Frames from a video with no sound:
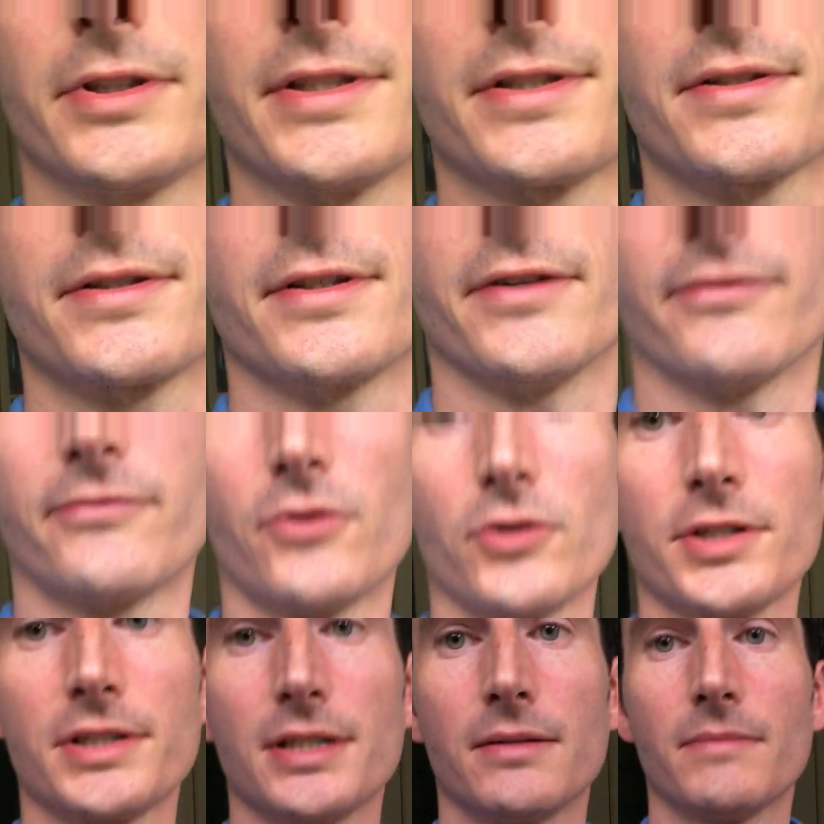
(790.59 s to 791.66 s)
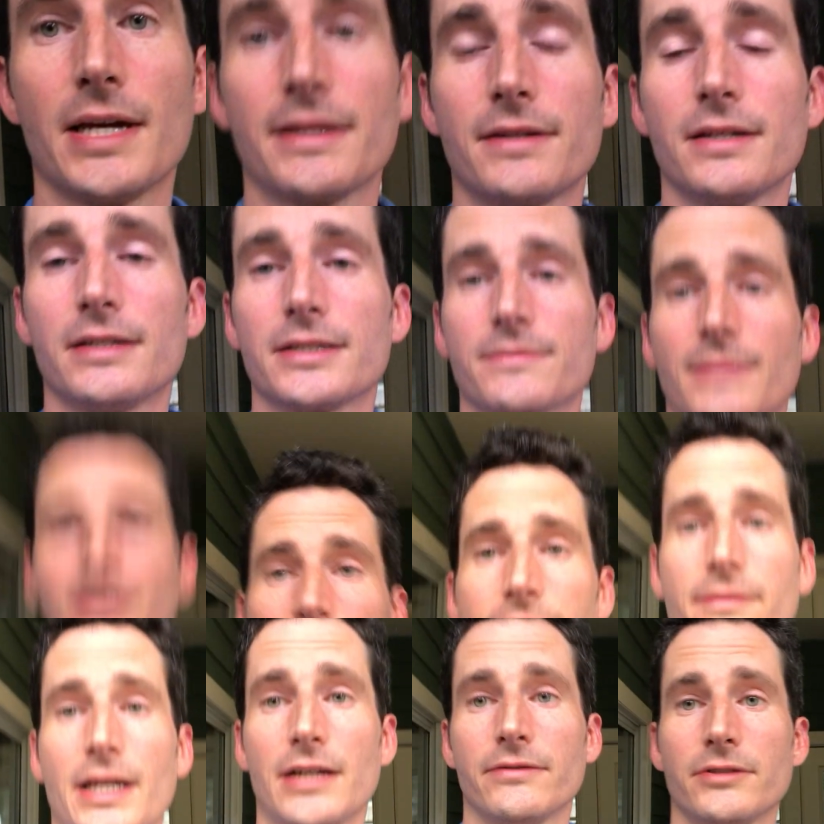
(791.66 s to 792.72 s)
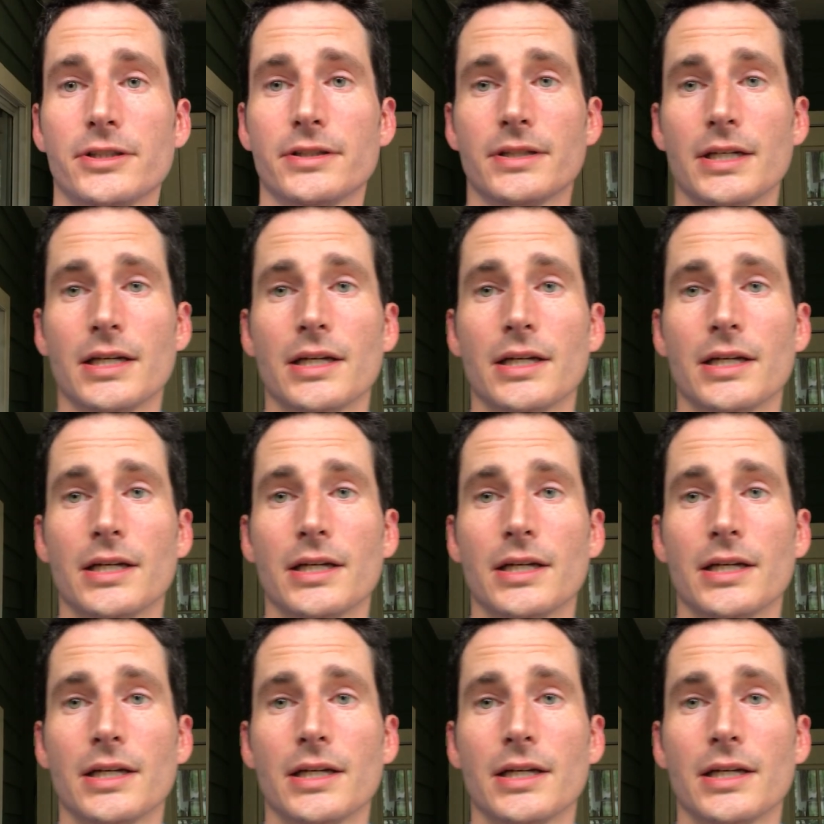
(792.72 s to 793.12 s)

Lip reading: The forcing method is my favorite,